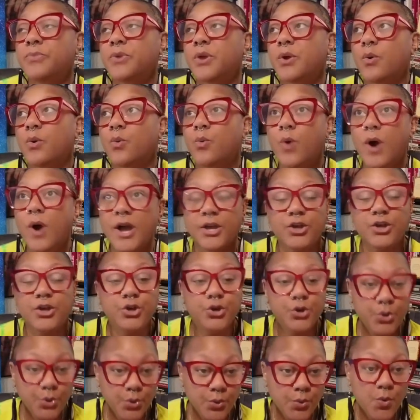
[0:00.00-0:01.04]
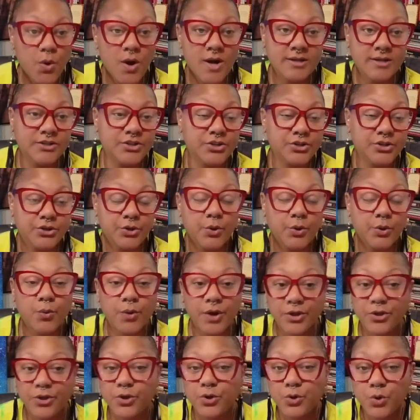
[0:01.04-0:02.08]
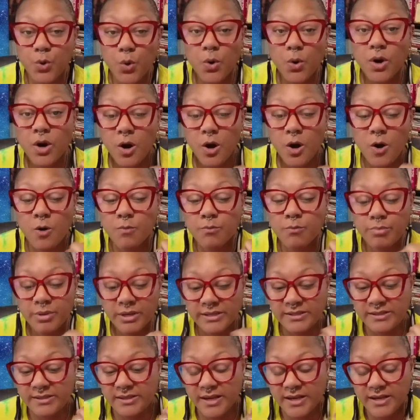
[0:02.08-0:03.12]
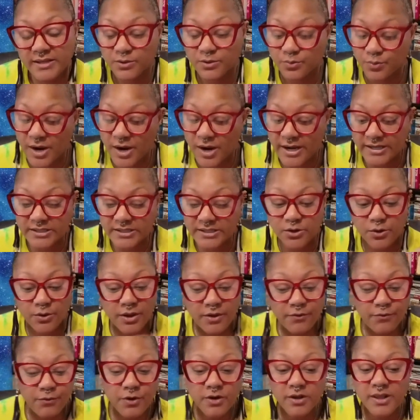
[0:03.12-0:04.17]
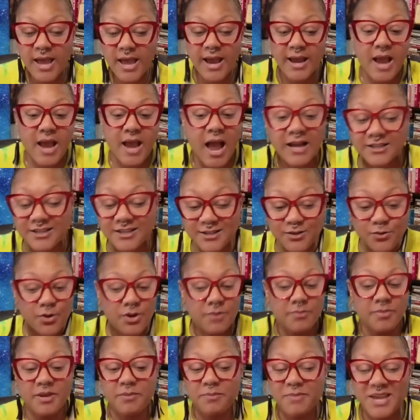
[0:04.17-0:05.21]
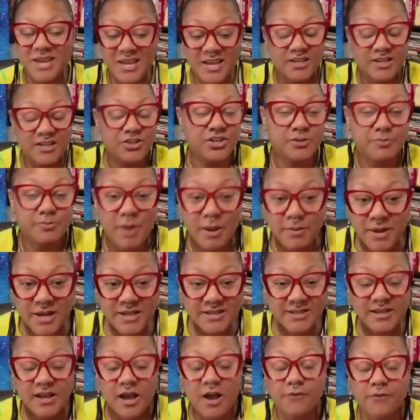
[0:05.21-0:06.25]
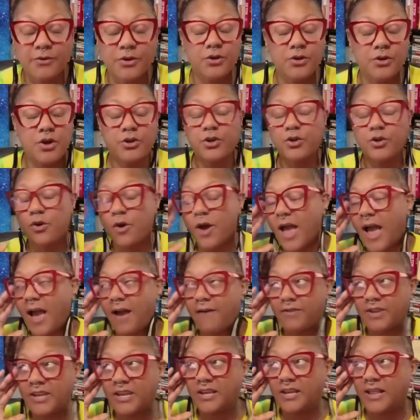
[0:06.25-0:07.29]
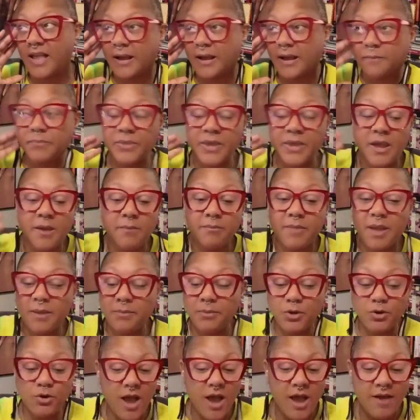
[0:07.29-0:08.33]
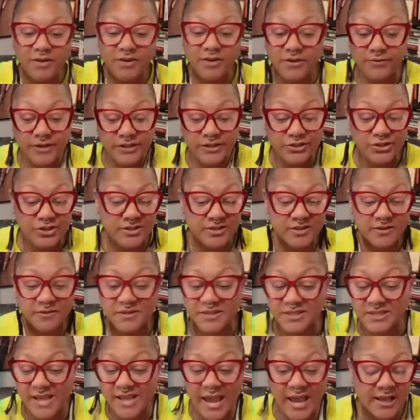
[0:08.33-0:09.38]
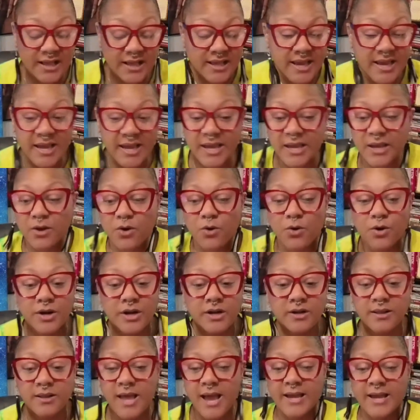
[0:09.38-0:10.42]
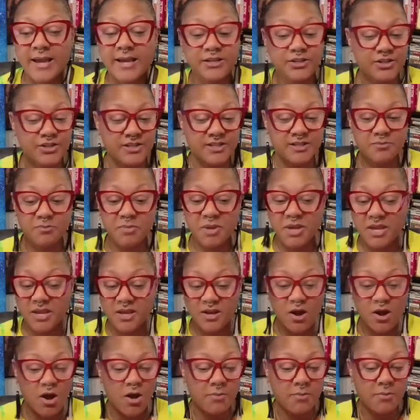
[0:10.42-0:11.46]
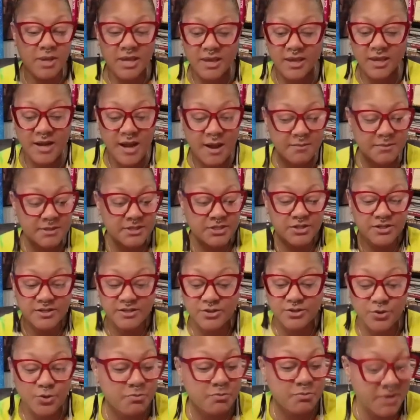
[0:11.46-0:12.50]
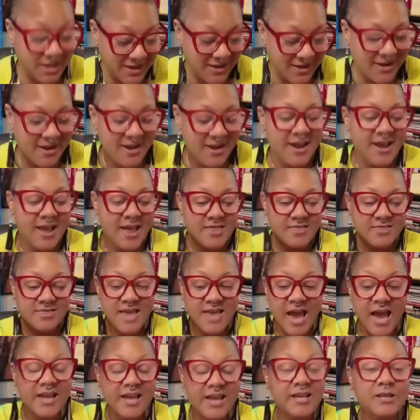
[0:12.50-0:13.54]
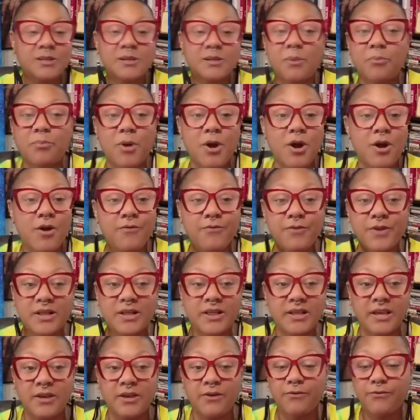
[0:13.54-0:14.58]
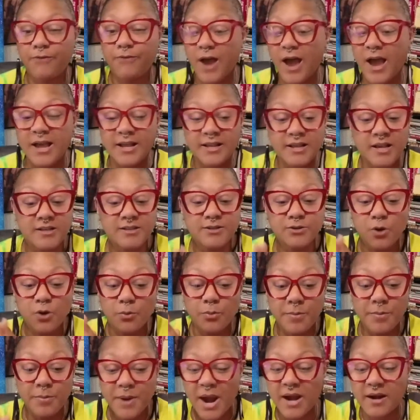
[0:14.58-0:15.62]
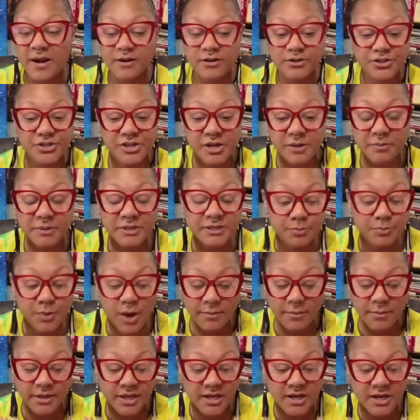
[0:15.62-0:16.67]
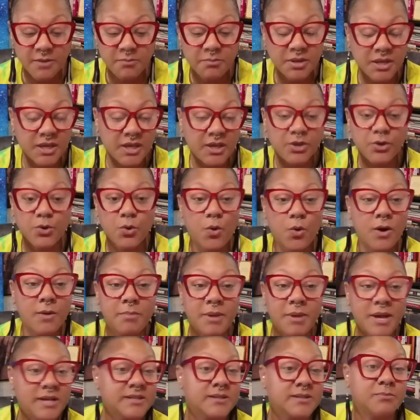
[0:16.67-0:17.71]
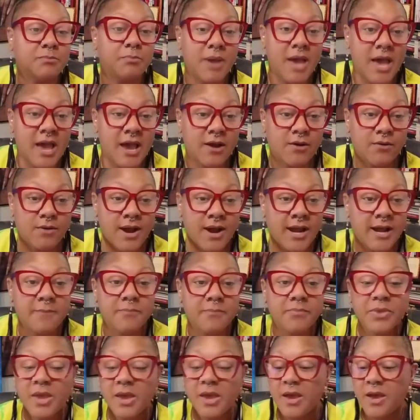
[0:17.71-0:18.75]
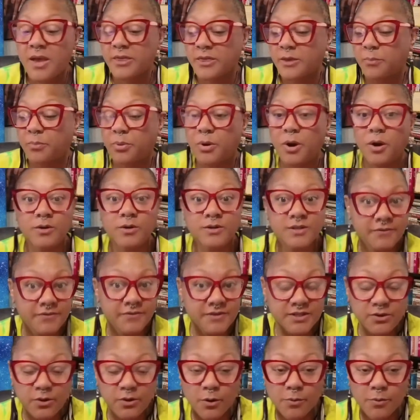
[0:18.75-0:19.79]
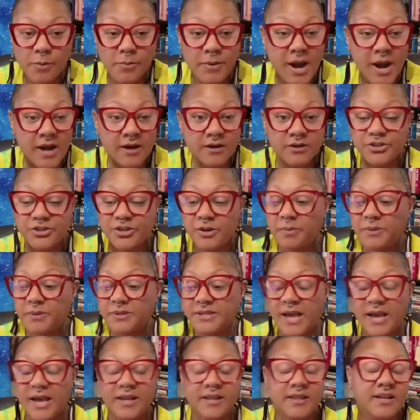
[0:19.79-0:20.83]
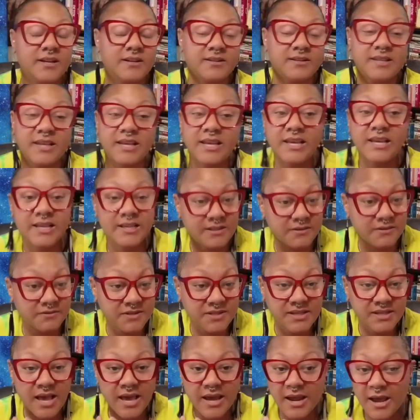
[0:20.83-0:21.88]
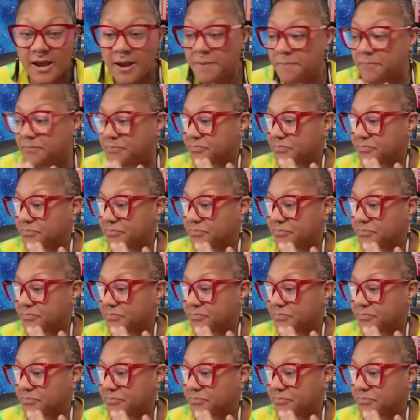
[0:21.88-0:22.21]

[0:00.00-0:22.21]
what you want to do with your own business, right? So if you're like, I just want to be me, it's just by myself, you don't have any, like, maybe you don't have any visions of scaling, or you're like, it's just me and all me, and I'm gonna just do me. That is perfectly fine. A sole proprietorship is probably going to be your best bet, right? The pros of a sole proprietorship is that there's ease of setup.